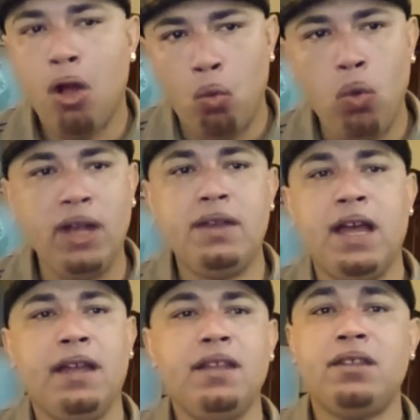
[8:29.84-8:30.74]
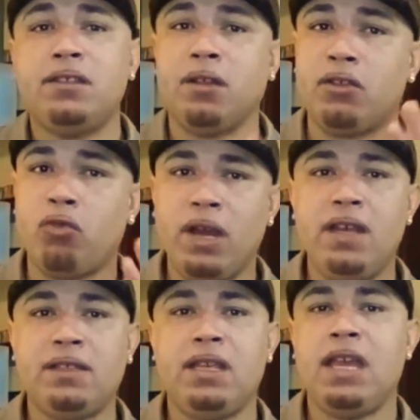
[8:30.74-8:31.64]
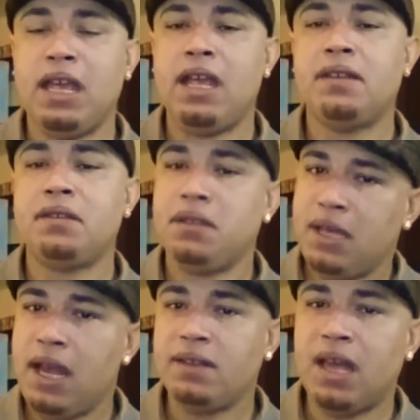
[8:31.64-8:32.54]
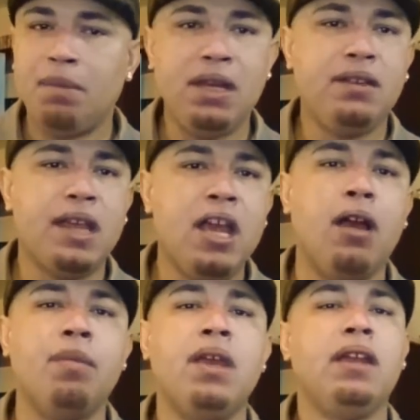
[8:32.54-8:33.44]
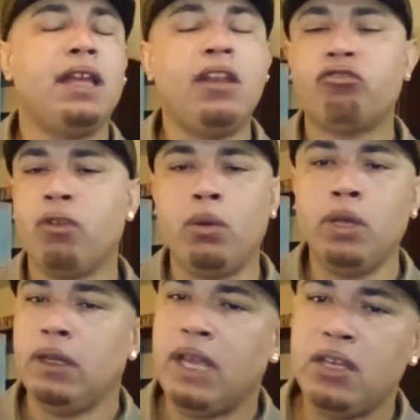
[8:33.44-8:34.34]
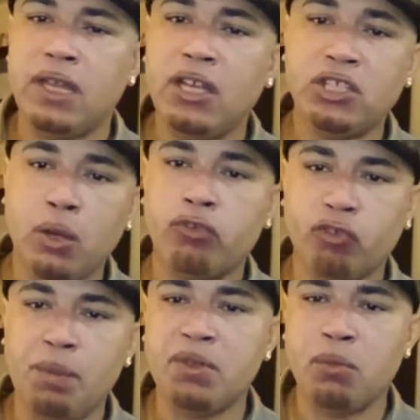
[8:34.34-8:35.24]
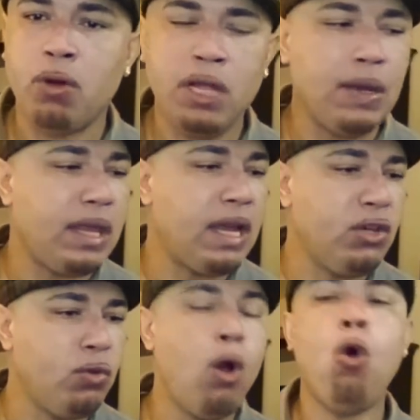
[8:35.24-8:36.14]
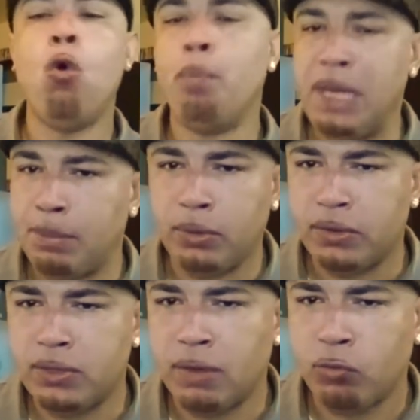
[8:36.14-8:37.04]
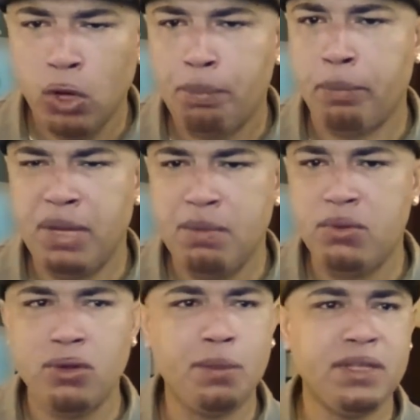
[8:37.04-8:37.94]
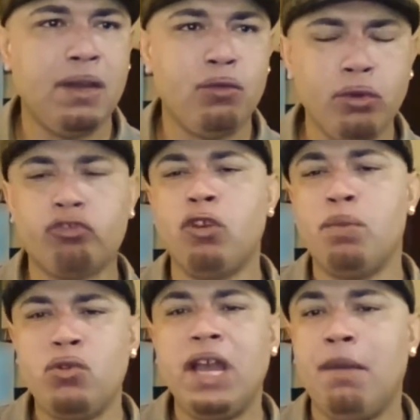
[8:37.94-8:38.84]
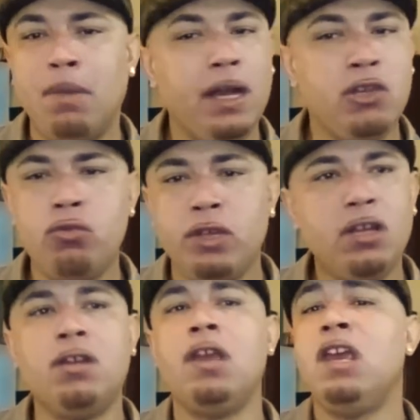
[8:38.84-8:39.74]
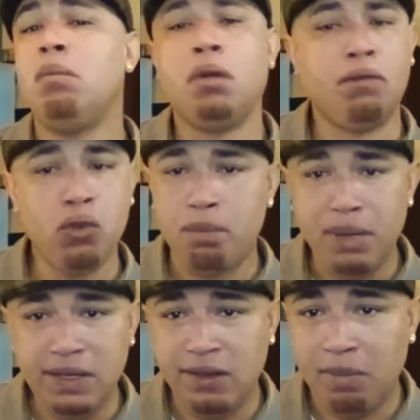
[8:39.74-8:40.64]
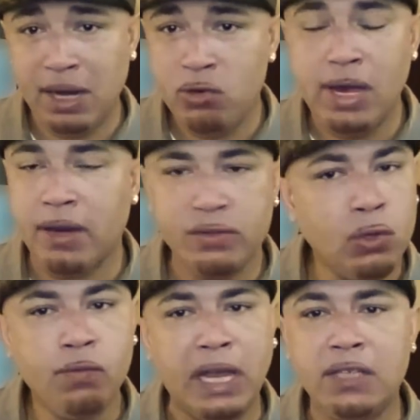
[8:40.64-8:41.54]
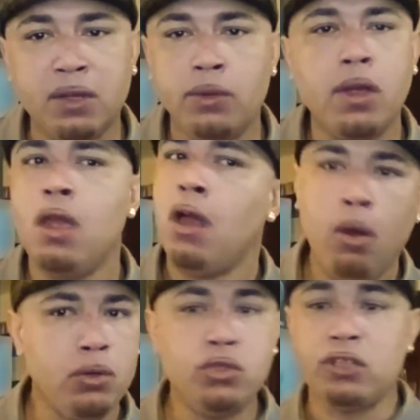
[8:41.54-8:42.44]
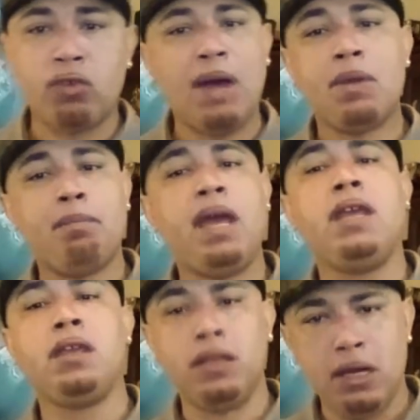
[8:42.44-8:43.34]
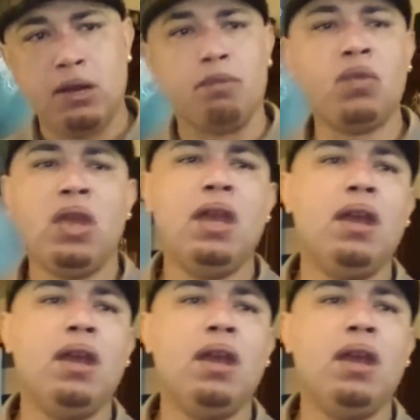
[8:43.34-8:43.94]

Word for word: or whatnot. This is a crazy ass case. I mean, damn, they scroll, they, they show strippers more love than they do old people and stuff, crippled people. You know what I'm saying? If you a stripper, you got money, you good. But if you a businessman, you got a suitcase on you. Oh, you just robbed a bank. Get them.